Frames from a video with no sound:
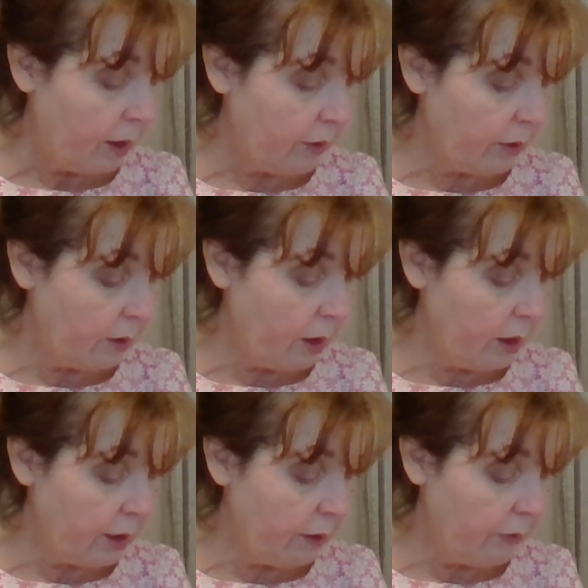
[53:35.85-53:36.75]
In the
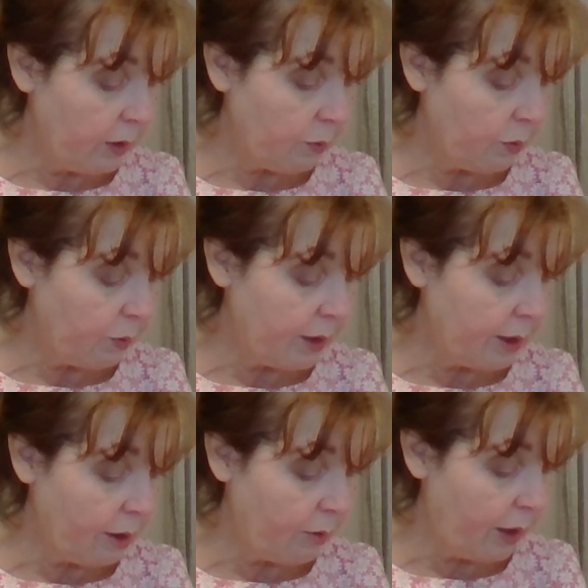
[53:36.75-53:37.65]
long evenings when we
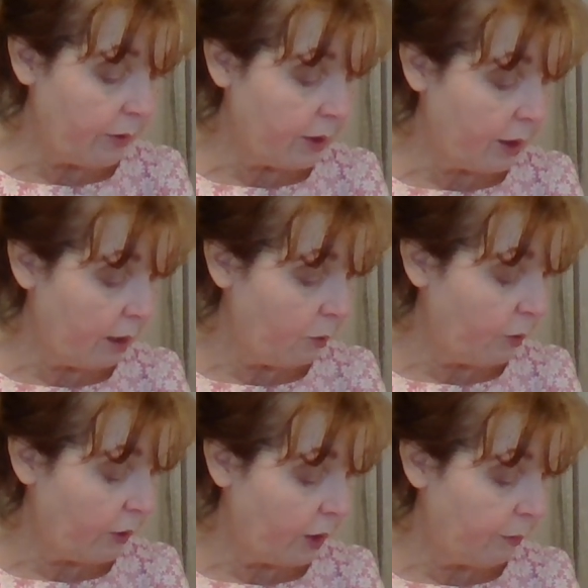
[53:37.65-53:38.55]
sit around the table
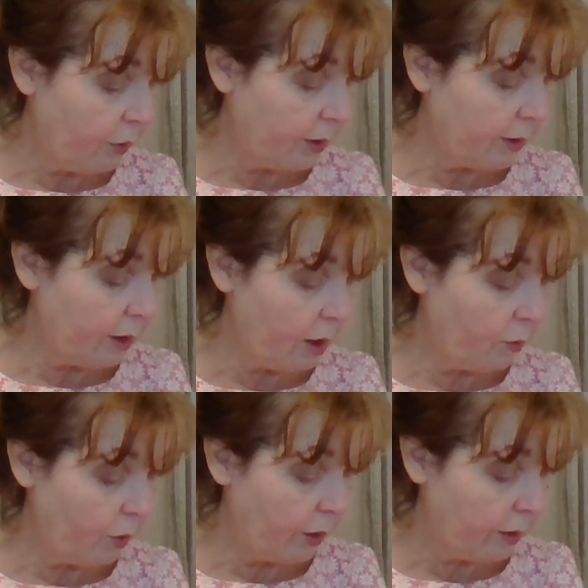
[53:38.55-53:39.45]
with our books and
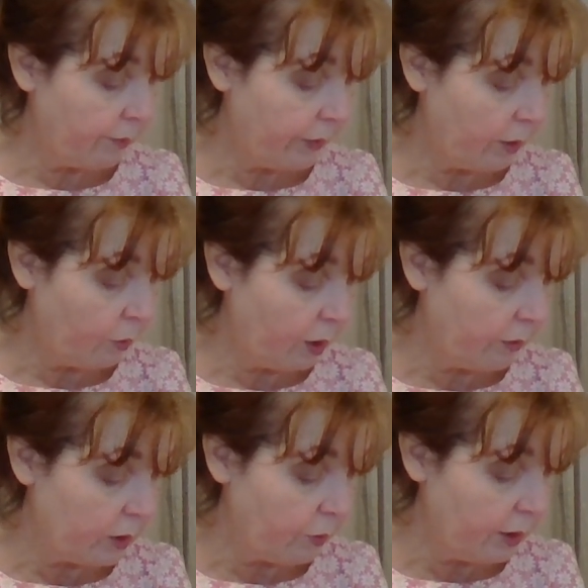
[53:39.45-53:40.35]
our work, and one
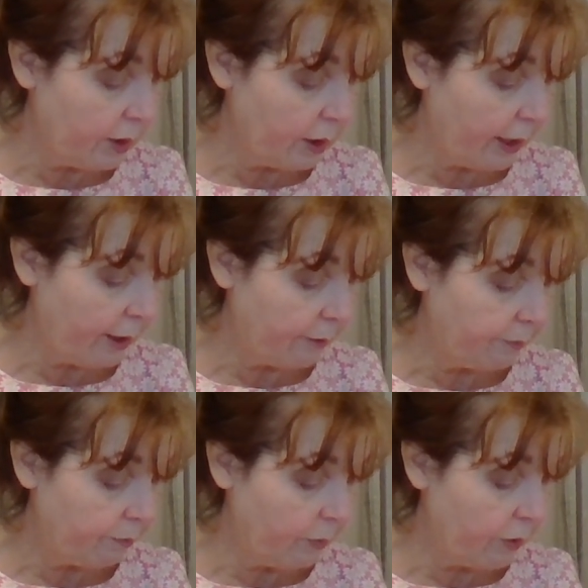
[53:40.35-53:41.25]
of us reads aloud.
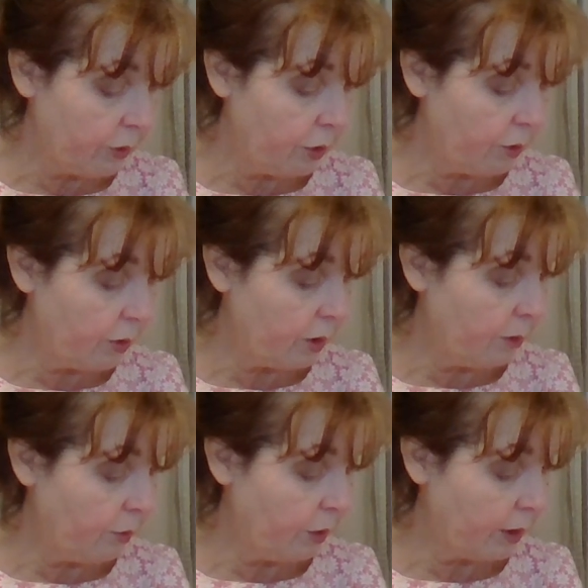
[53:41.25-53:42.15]
Mother chooses
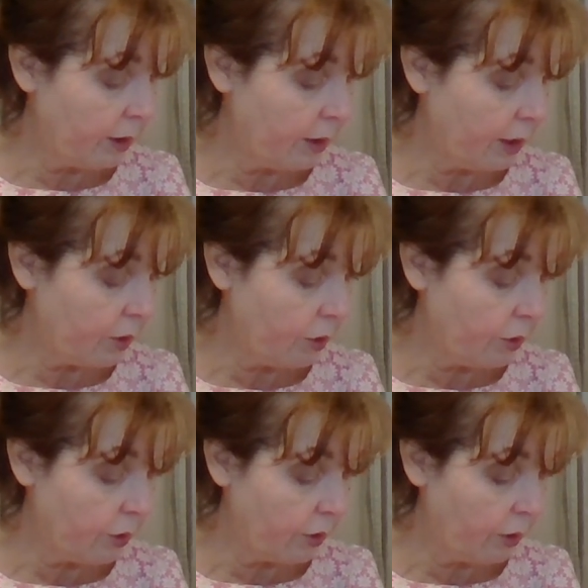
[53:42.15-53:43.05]
the book and takes her
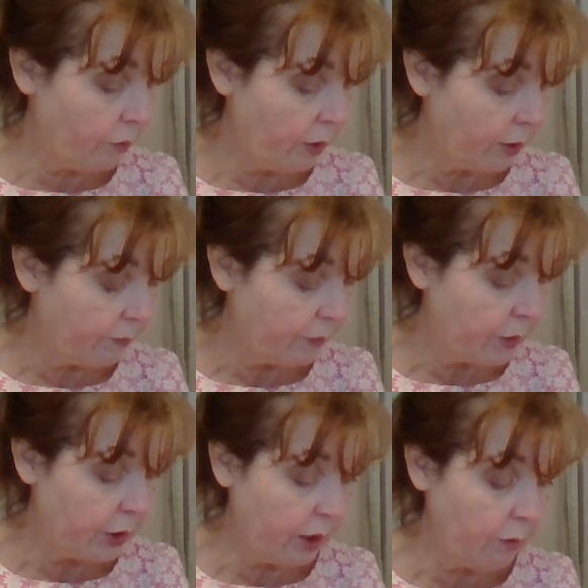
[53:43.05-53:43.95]
turn in reading.
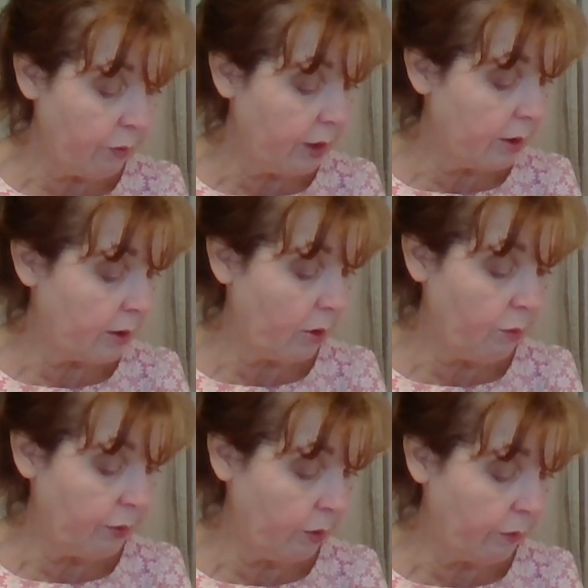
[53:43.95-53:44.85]
She reads
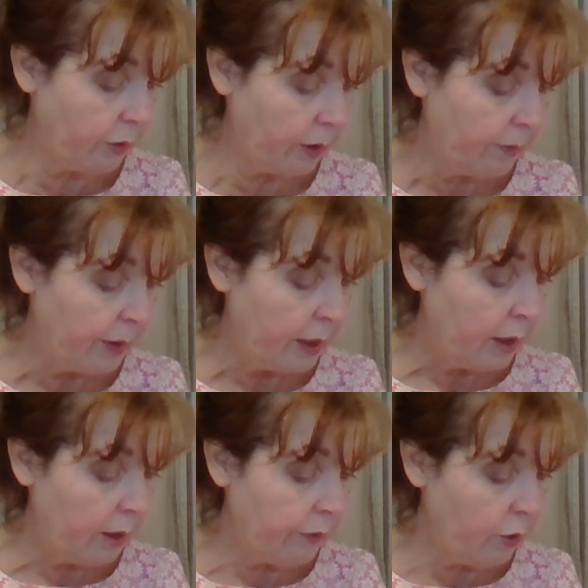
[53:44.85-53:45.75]
so beautifully.
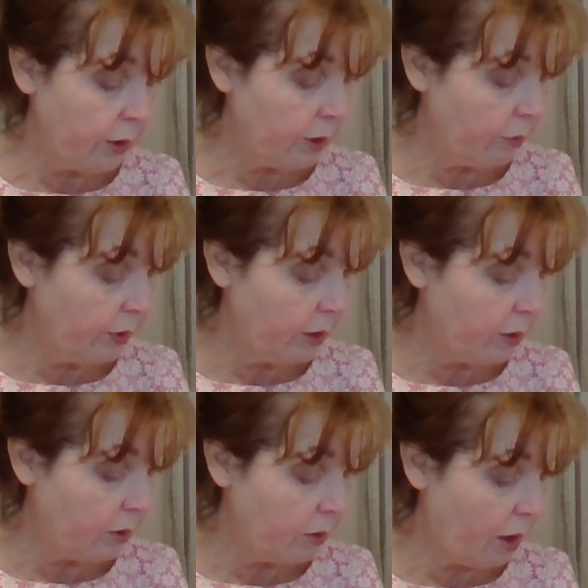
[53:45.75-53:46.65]
Of course, the
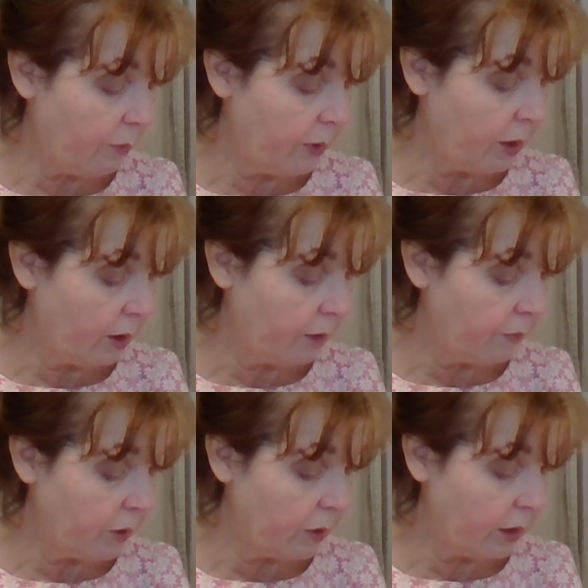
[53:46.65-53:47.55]
readings do not
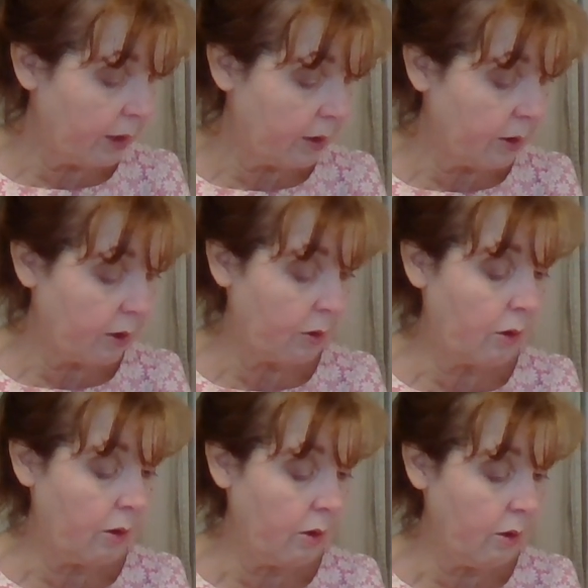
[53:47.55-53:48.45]
begin till the lessons are
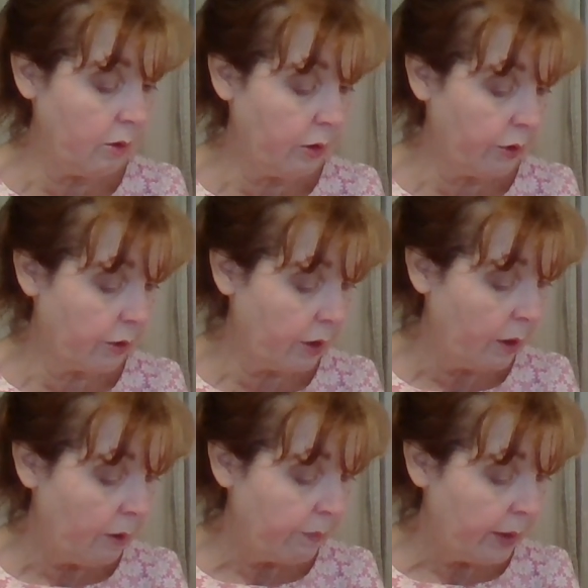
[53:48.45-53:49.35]
all learned.
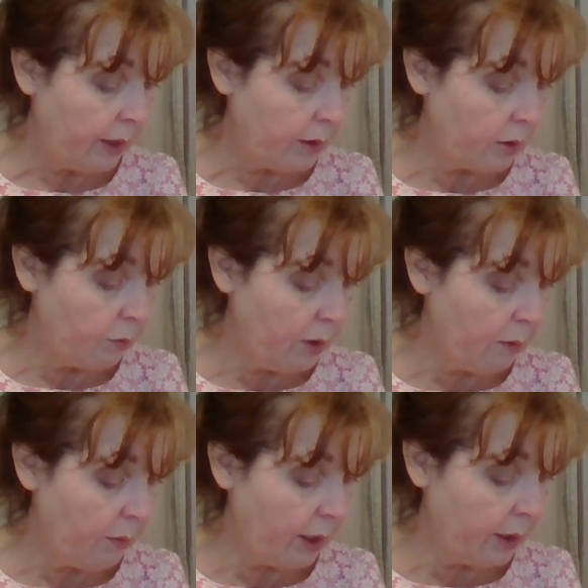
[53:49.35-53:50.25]
As to
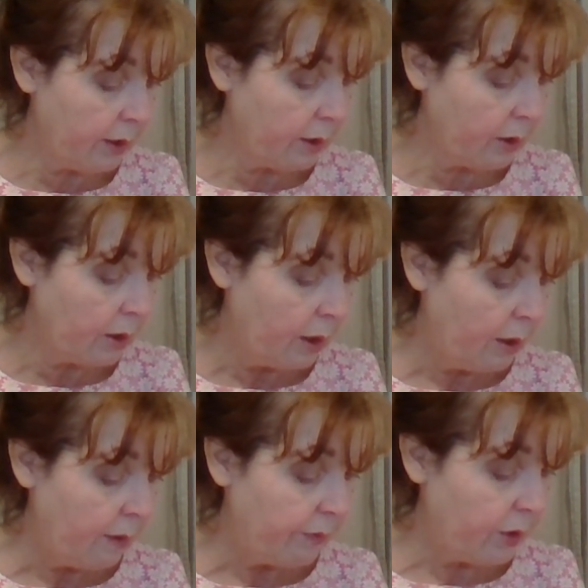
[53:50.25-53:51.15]
me, my lessons
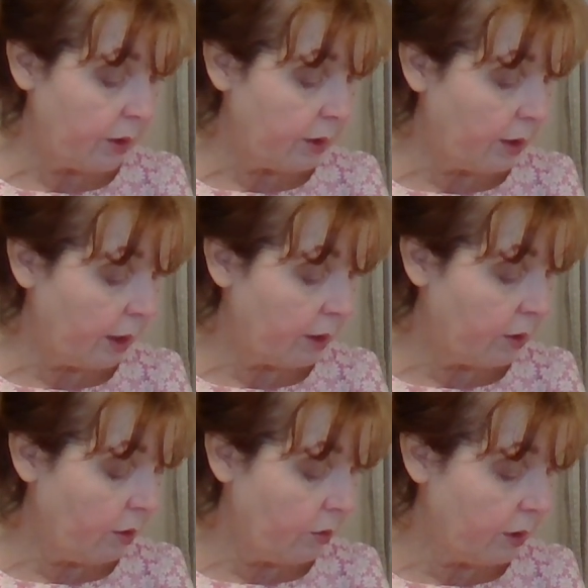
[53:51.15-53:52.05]
just take
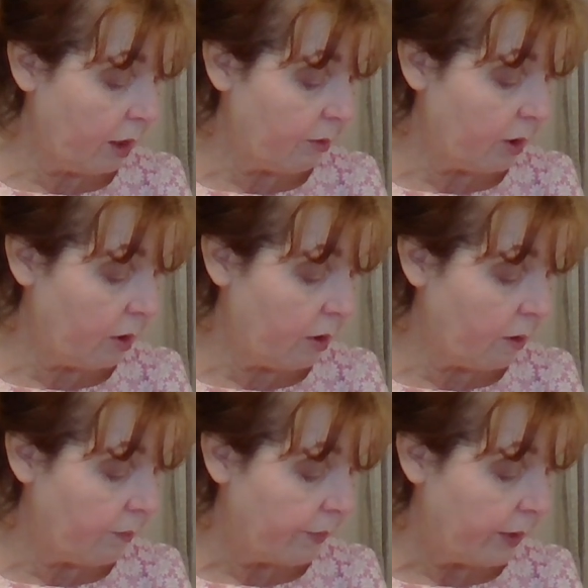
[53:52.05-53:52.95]
no time at
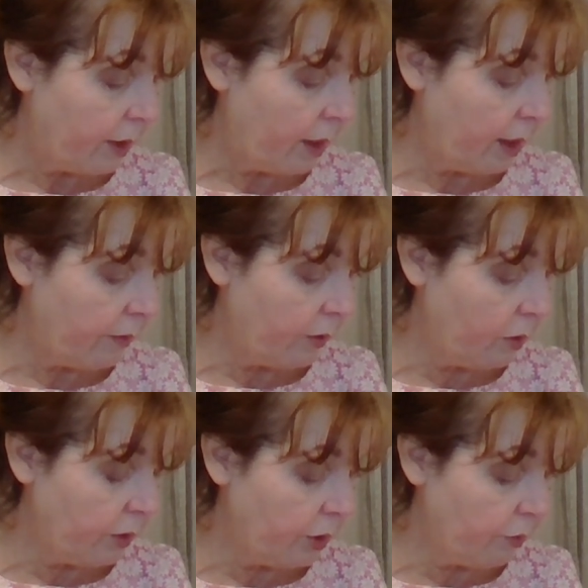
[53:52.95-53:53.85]
all. I have
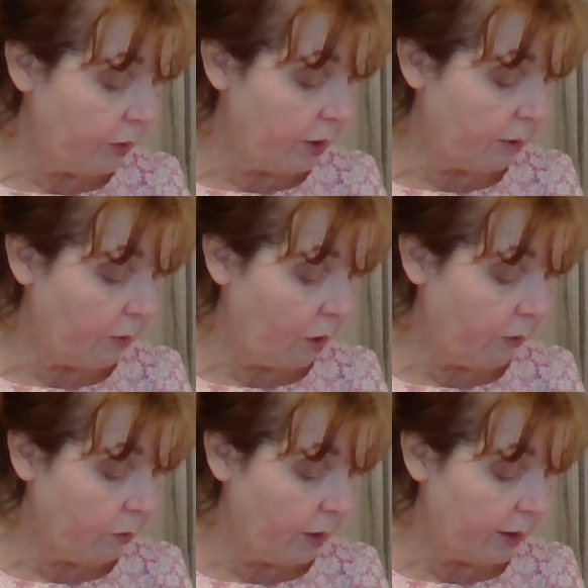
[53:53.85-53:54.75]
only to read them
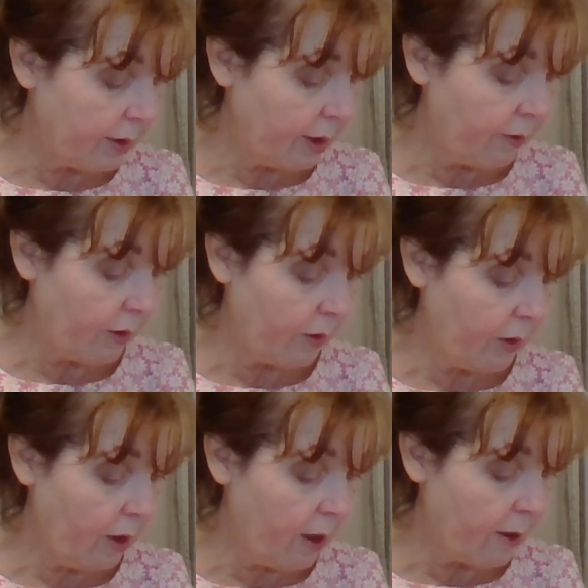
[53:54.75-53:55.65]
over once, and there
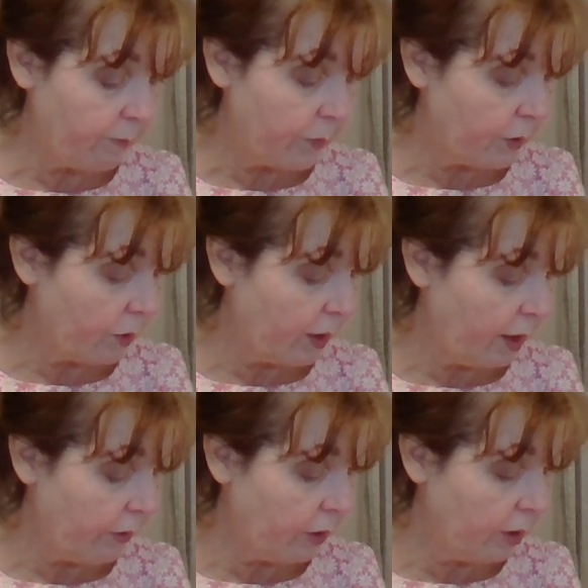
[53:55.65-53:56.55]
they are. So I
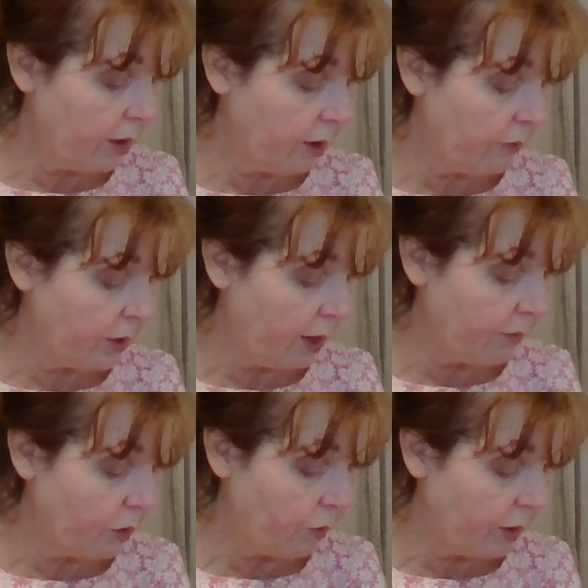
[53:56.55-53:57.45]
have a good deal of
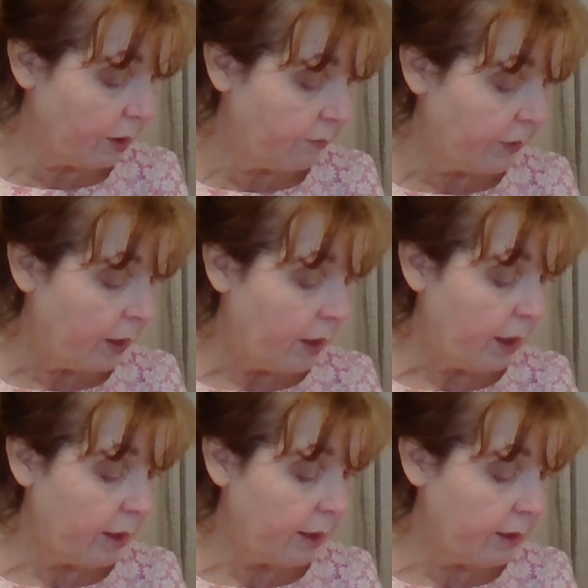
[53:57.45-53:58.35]
time to read,
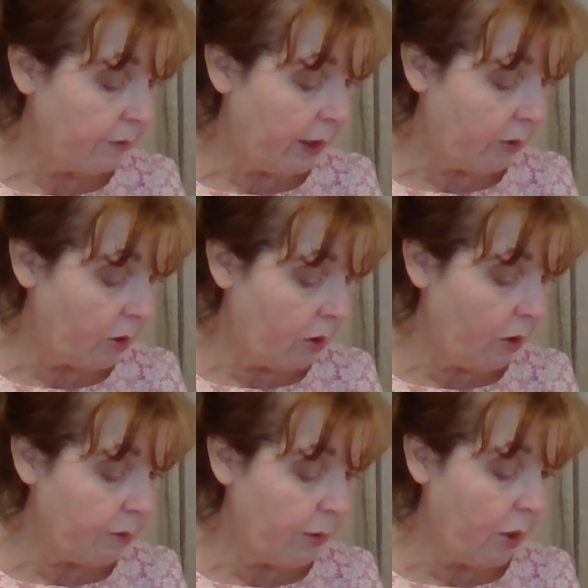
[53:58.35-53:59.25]
and I devour
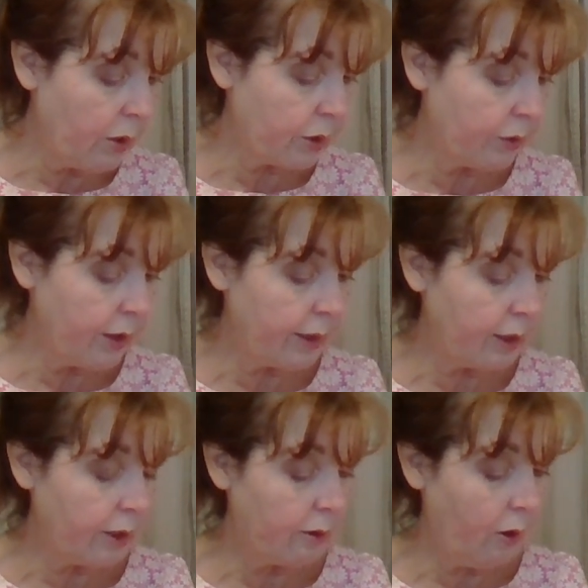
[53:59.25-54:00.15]
all the poetry I
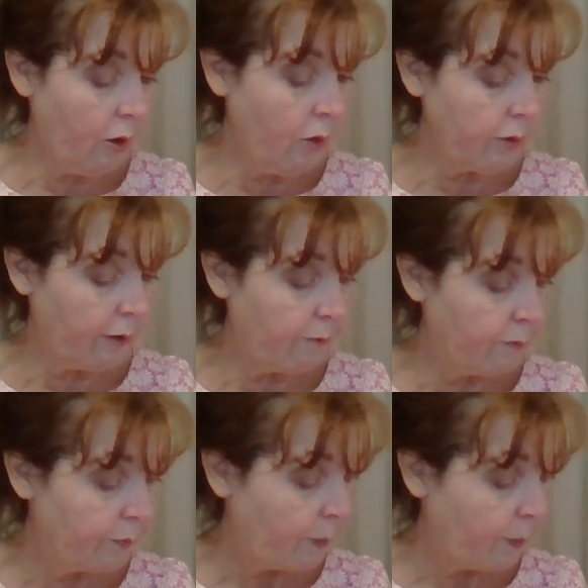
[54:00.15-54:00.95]
can get a hold of.